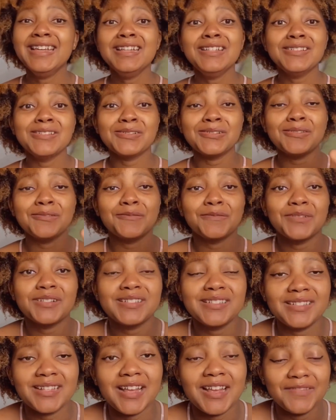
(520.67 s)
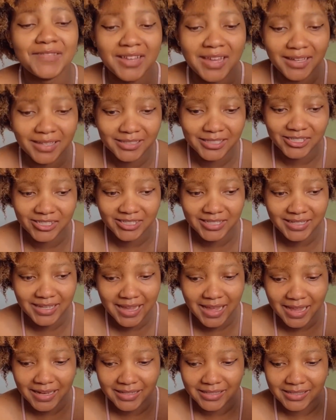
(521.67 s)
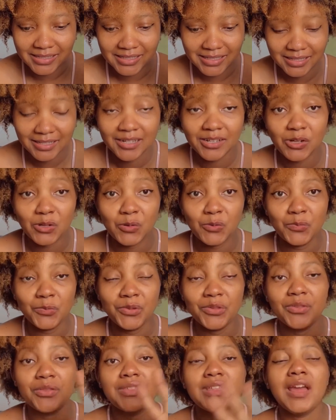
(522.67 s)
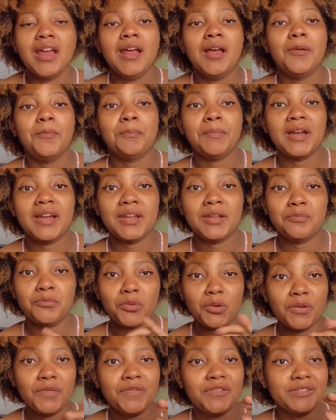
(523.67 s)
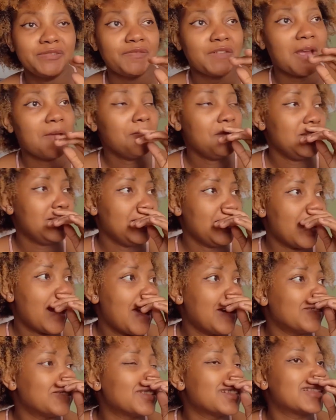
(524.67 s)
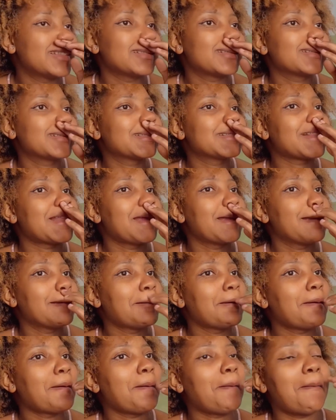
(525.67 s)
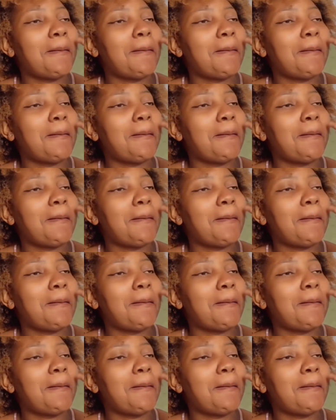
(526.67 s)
So the first time I actually had dinner with my boyfriend's family, I was just like,